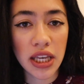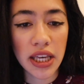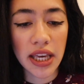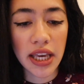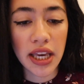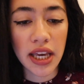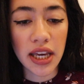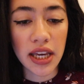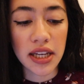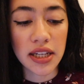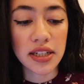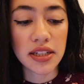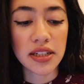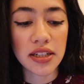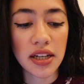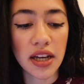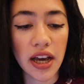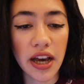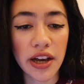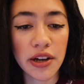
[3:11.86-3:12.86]
And
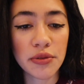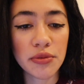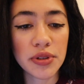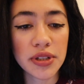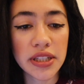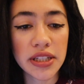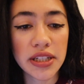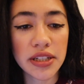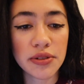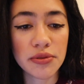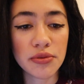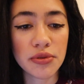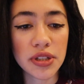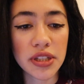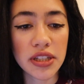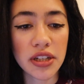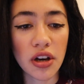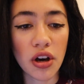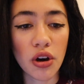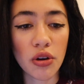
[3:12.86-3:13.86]
I
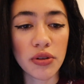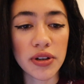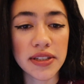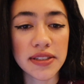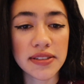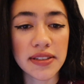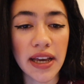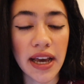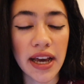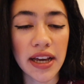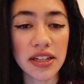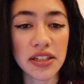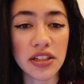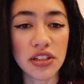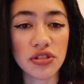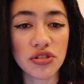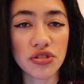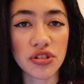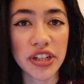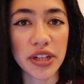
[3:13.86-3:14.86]
really always had the
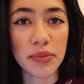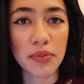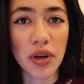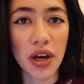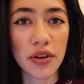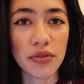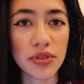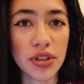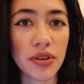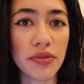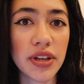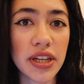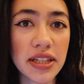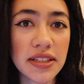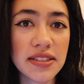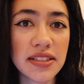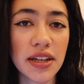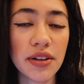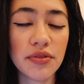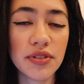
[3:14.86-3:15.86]
dream of living in
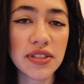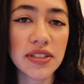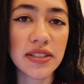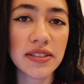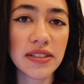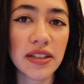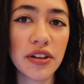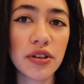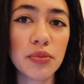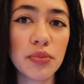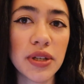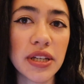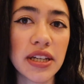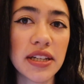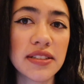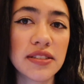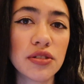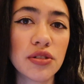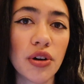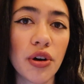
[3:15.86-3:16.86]
San Francisco
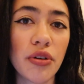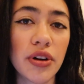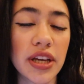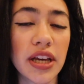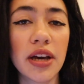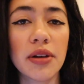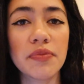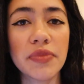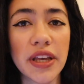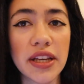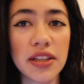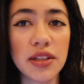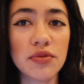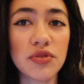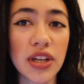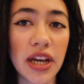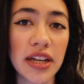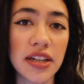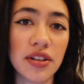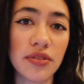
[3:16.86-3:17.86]
because growing up, I
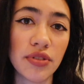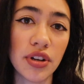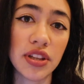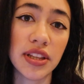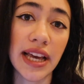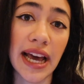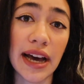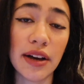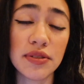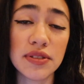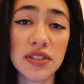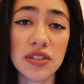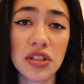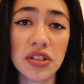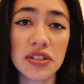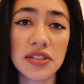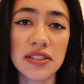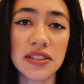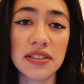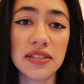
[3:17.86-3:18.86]
lived kind of on the
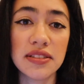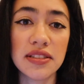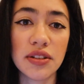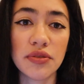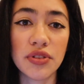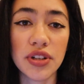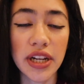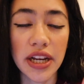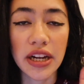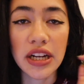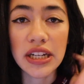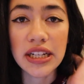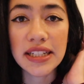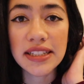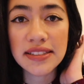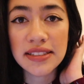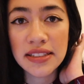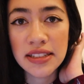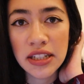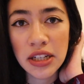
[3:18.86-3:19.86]
outskirts in different
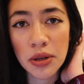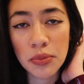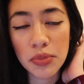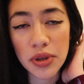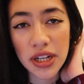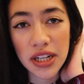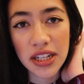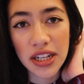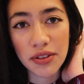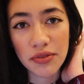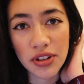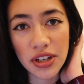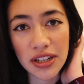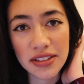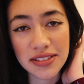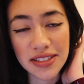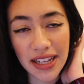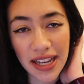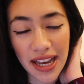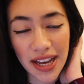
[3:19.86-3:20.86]
areas, but I never
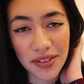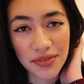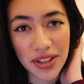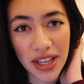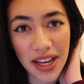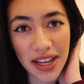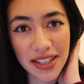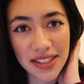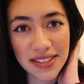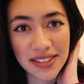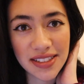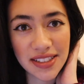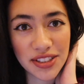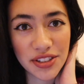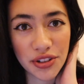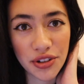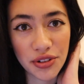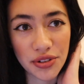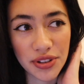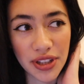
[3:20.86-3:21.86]
got to have that city
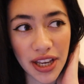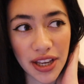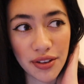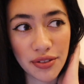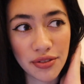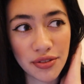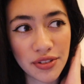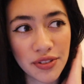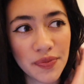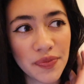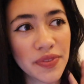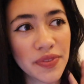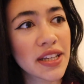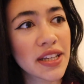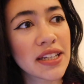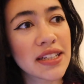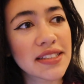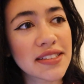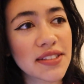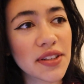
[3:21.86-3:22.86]
girl life.
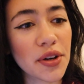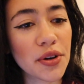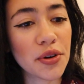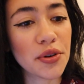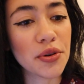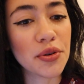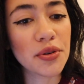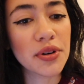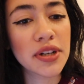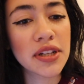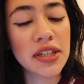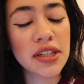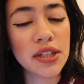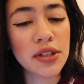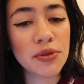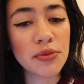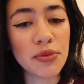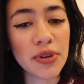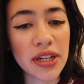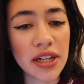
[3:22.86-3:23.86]
So
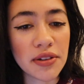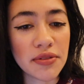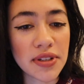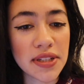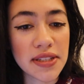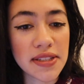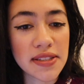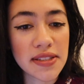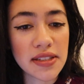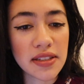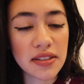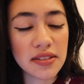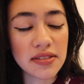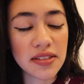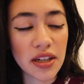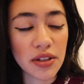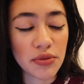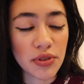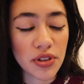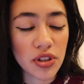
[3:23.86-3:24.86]
when I was
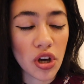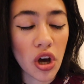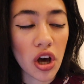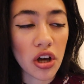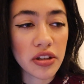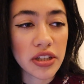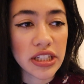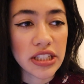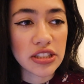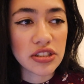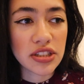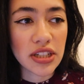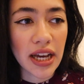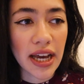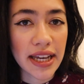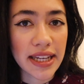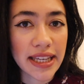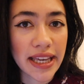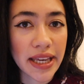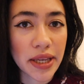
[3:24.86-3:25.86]
done with college,
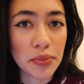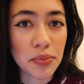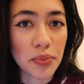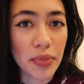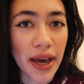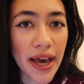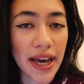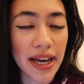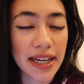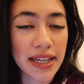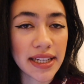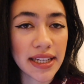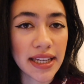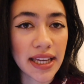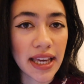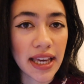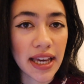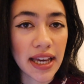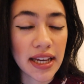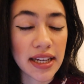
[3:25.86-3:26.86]
I came back
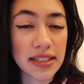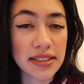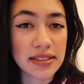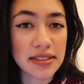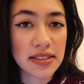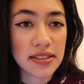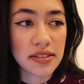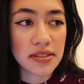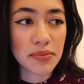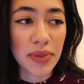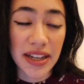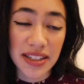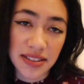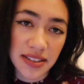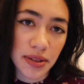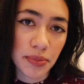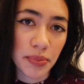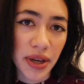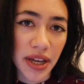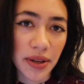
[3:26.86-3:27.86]
to
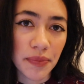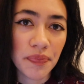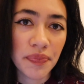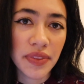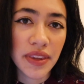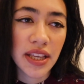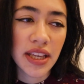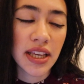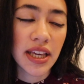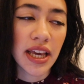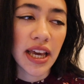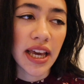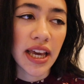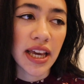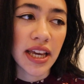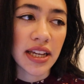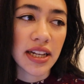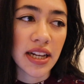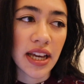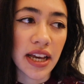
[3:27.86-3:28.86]
the Bay,
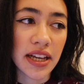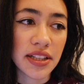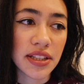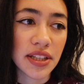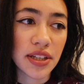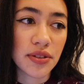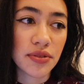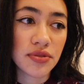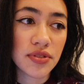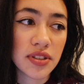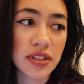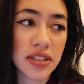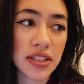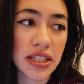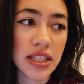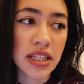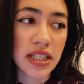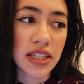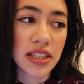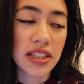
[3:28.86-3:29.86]
and I lived
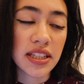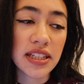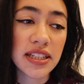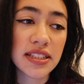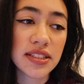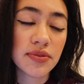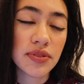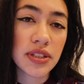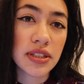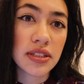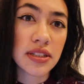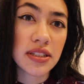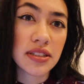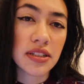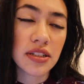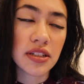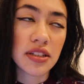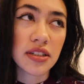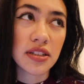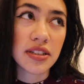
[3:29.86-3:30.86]
in the East
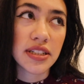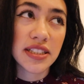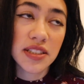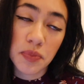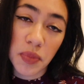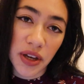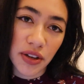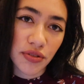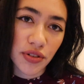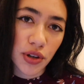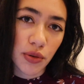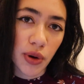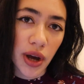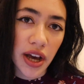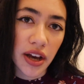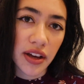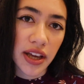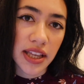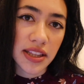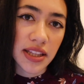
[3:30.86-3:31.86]
Bay for a
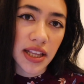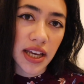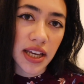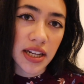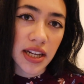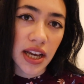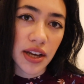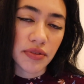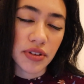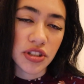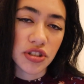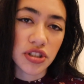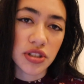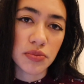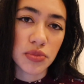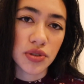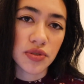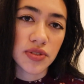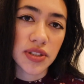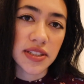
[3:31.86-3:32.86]
while, and then I eventually
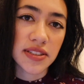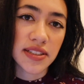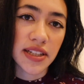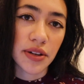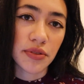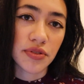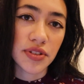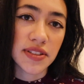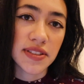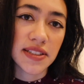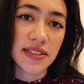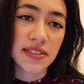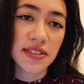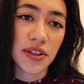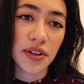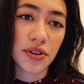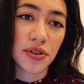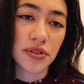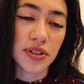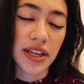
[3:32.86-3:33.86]
moved to San
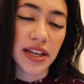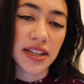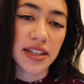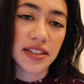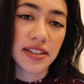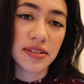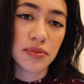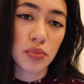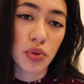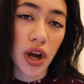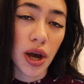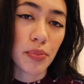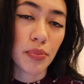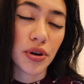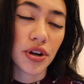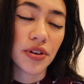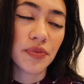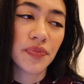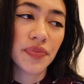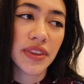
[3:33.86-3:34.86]
Francisco, like
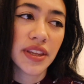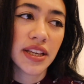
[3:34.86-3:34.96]
proper,